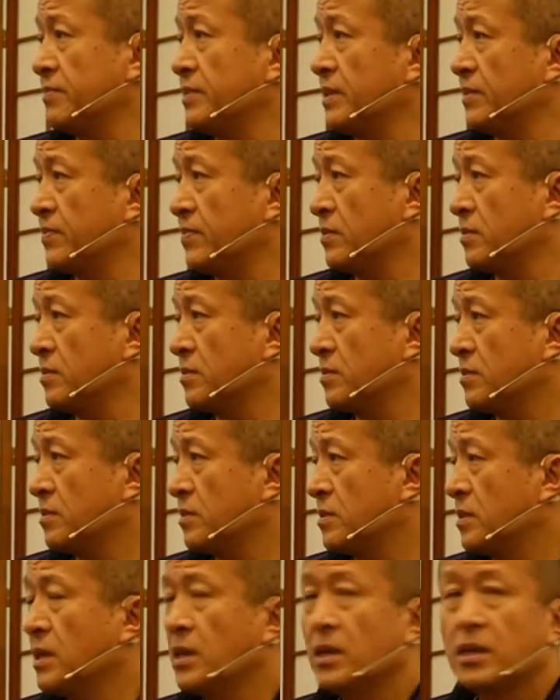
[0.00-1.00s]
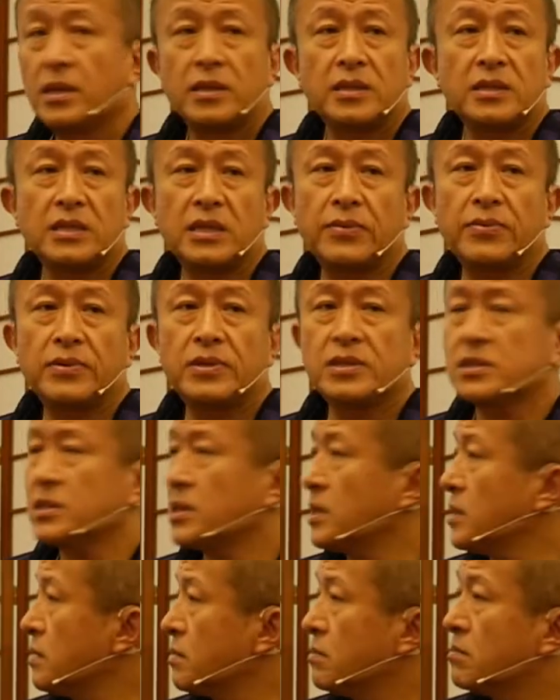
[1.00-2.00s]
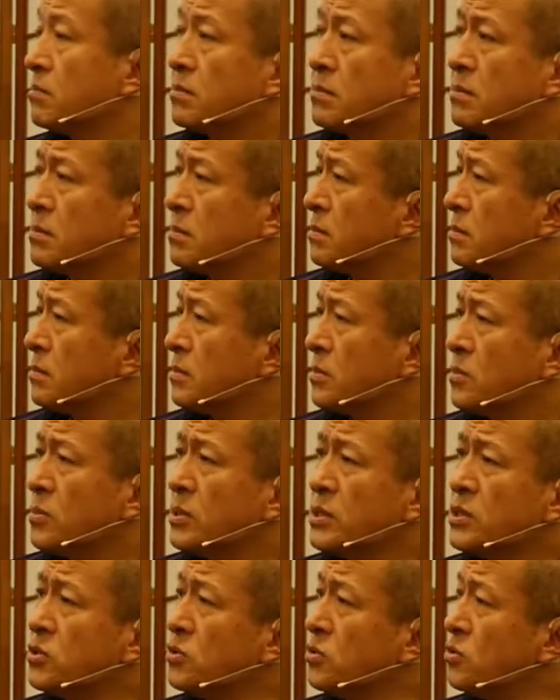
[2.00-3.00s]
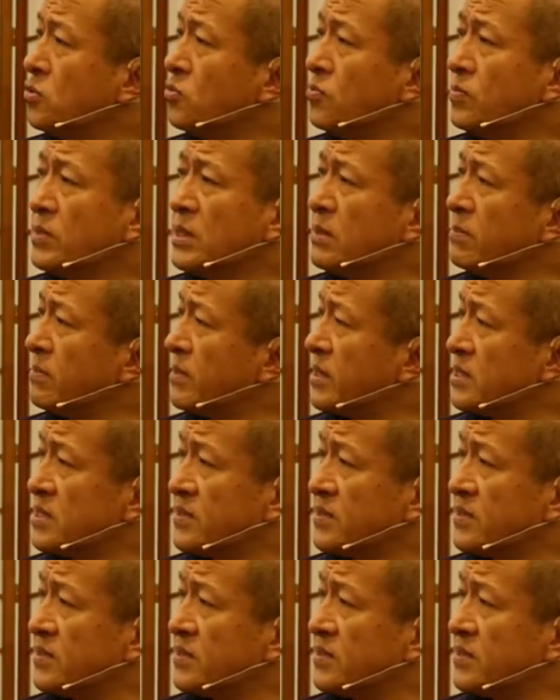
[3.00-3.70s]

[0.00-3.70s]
people, they will say, what do you mean by